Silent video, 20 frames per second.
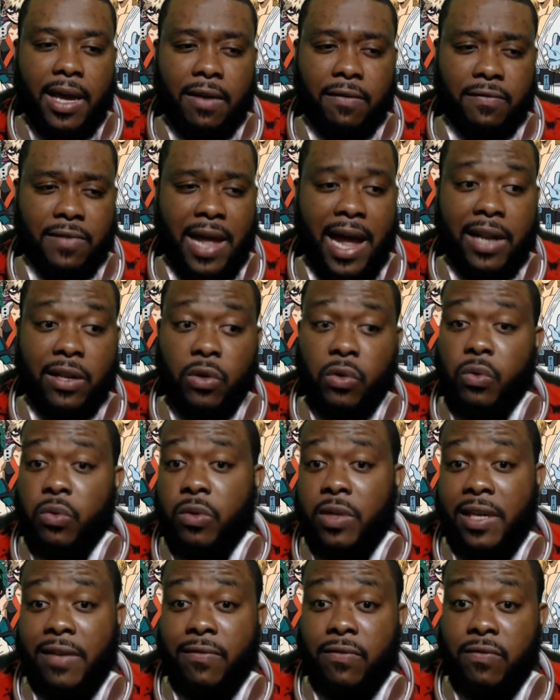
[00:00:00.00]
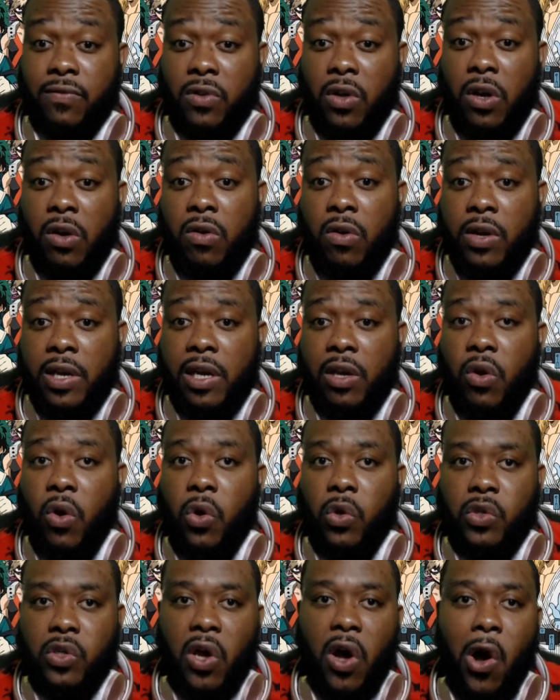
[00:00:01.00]
if Todoroki
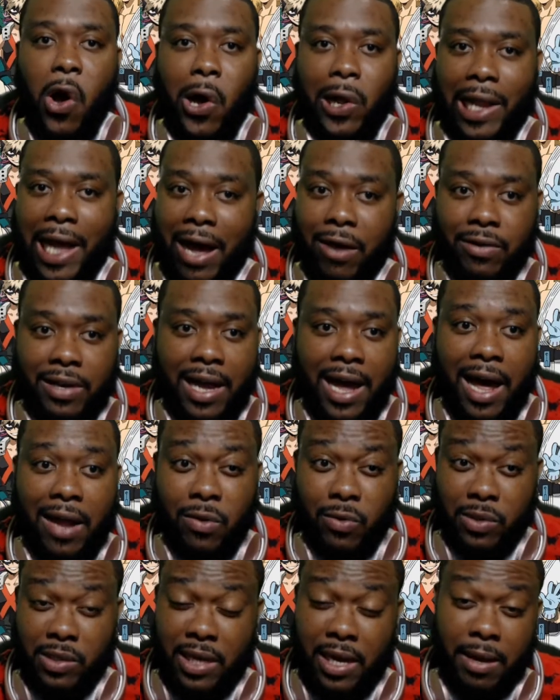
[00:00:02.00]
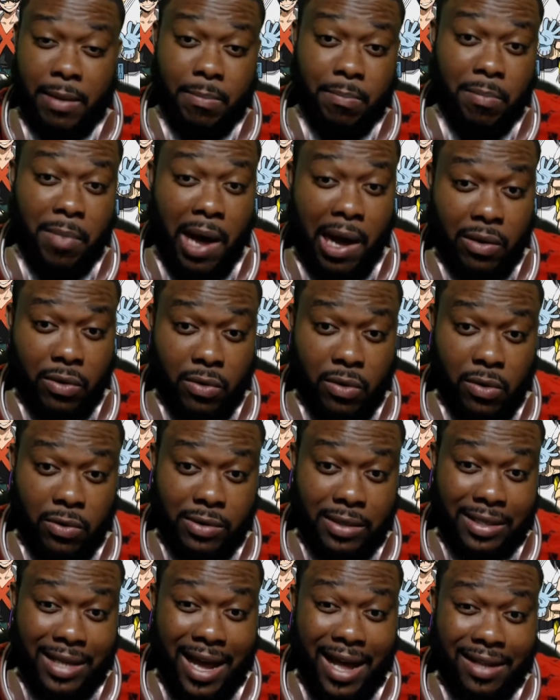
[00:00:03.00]
goes all out, I don't think Bakugo
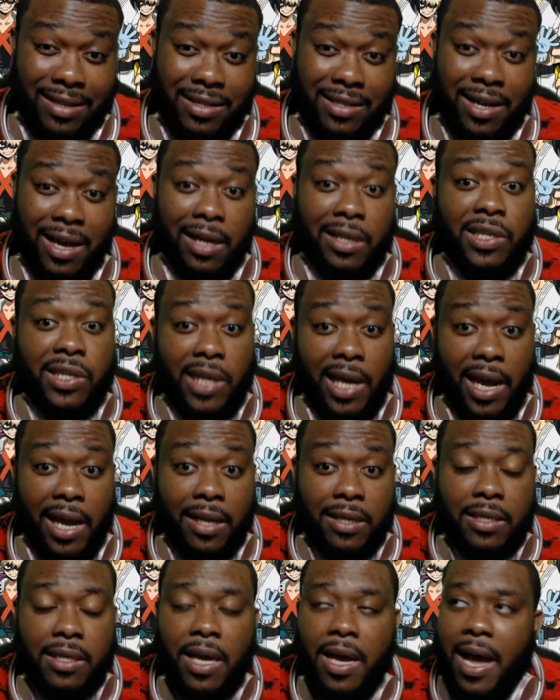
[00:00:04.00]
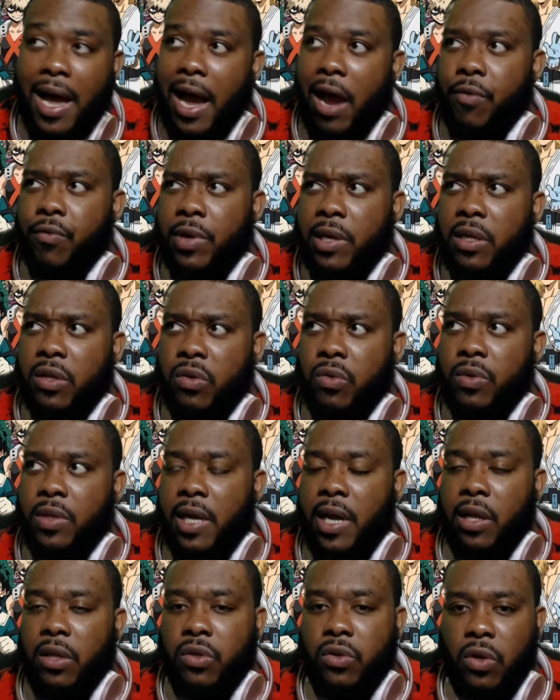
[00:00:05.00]
stands a chance. I really do
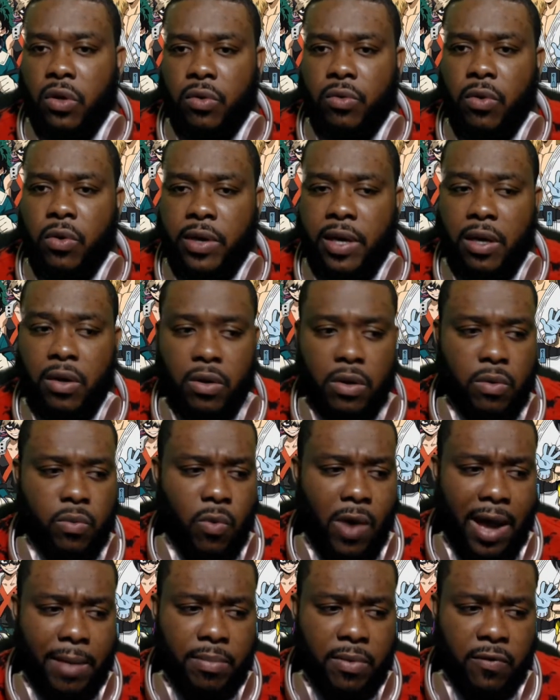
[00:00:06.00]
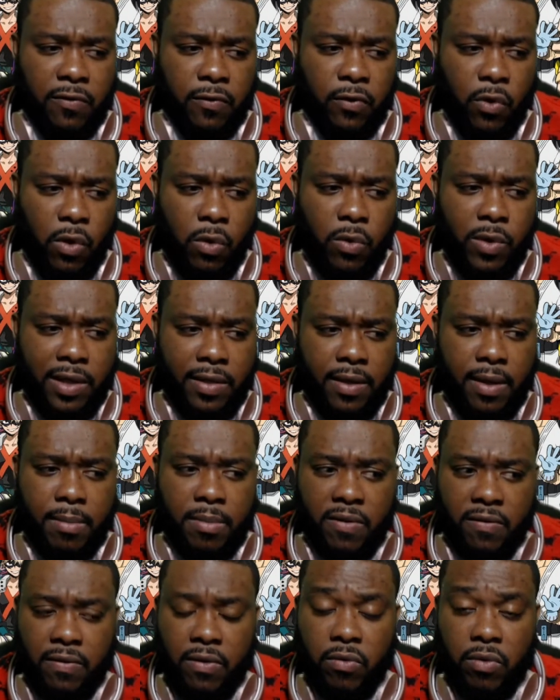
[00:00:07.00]
think Todoroki could wipe the floor with him
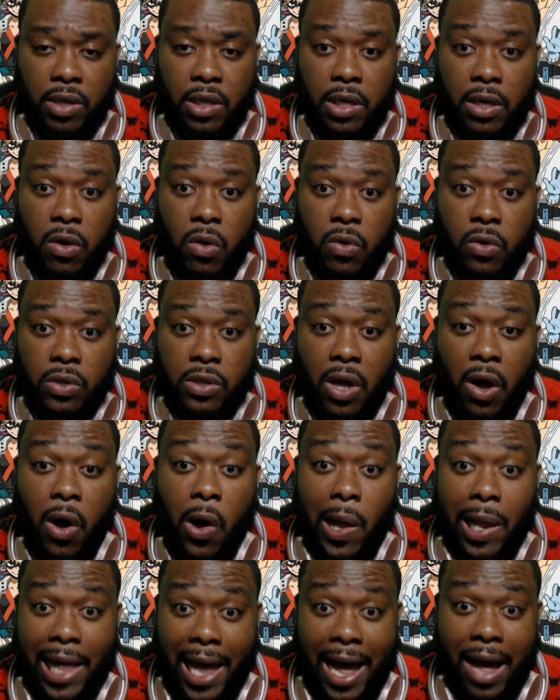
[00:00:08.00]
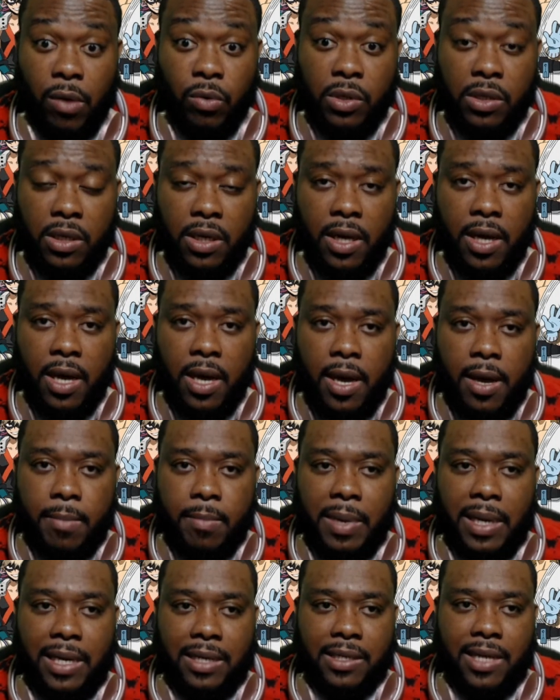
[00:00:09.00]
if he really goes all out,
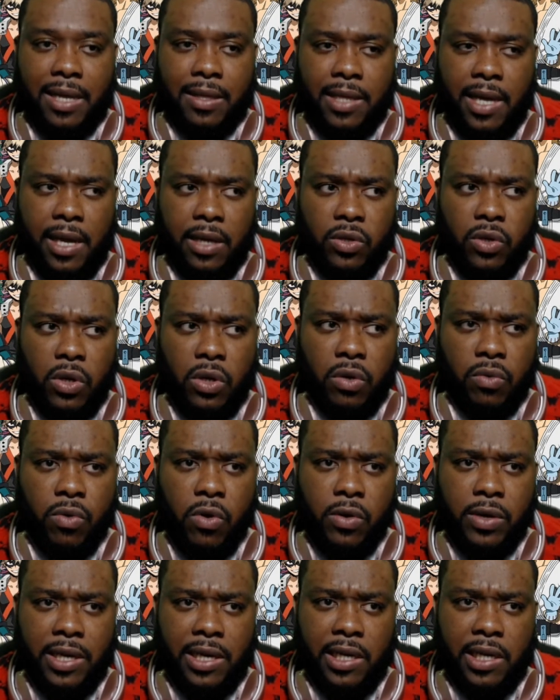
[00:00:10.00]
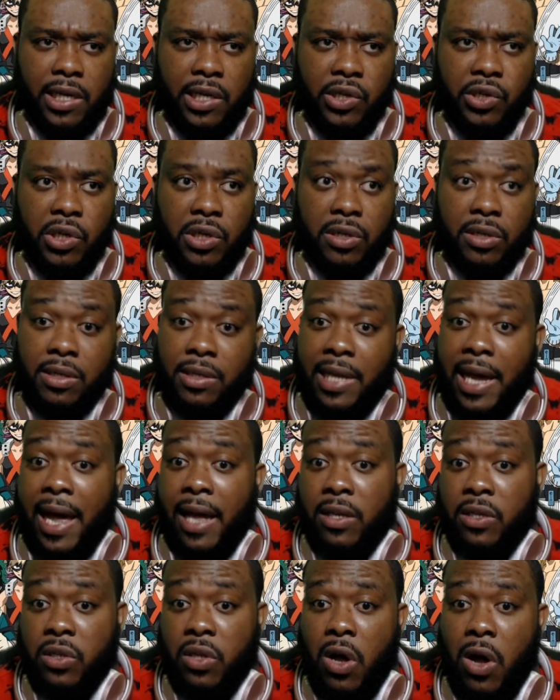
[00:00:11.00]
because I think Todoroki, he just
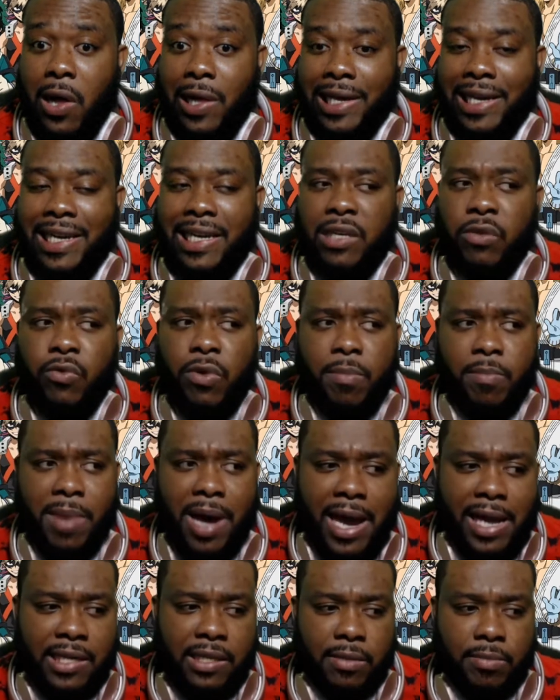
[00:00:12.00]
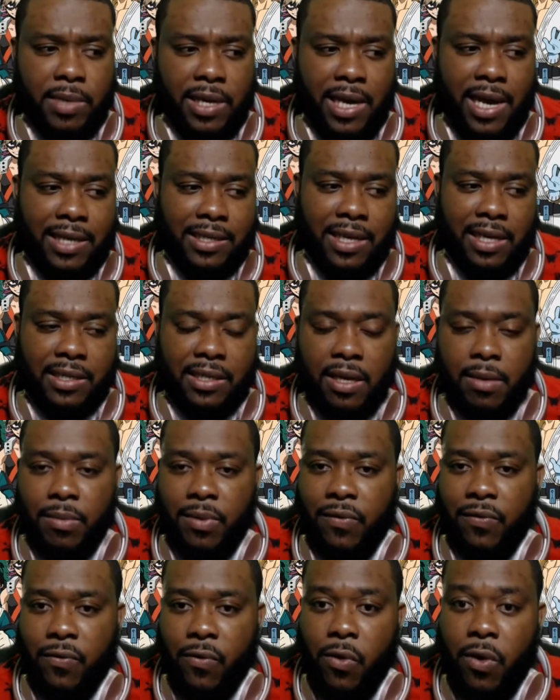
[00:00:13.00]
stands tall. He reminds me, as I said
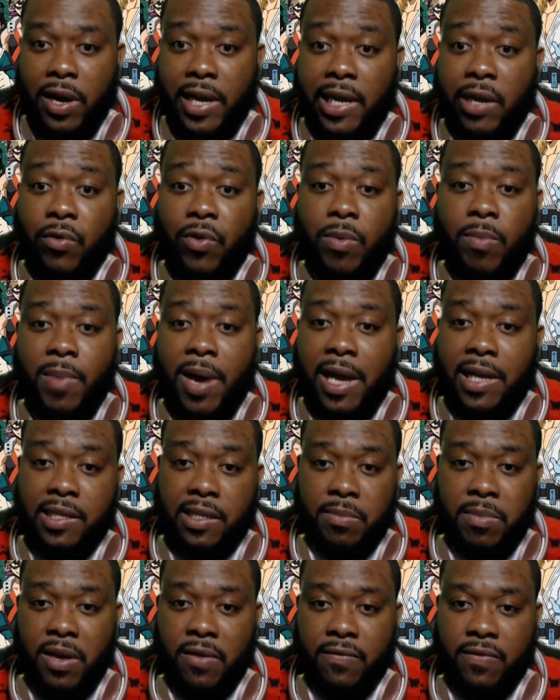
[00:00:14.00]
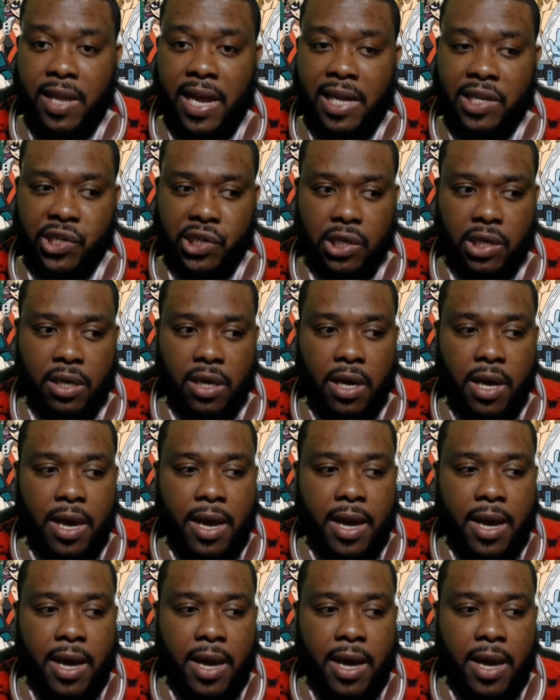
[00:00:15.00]
before, he reminds me of Neji.